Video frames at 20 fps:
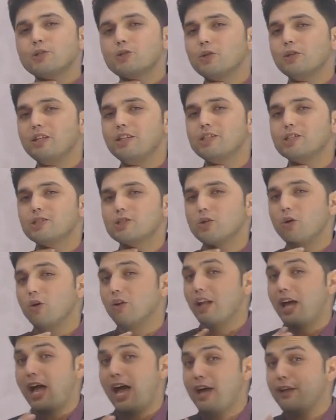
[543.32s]
so this is
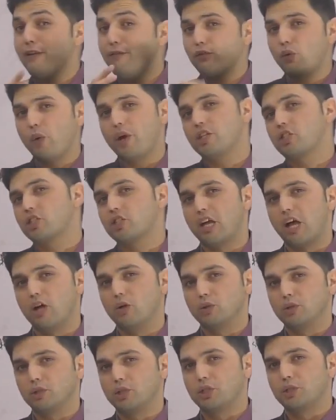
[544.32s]
called unvoiced
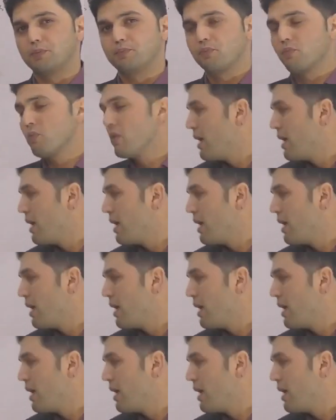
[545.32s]
sound.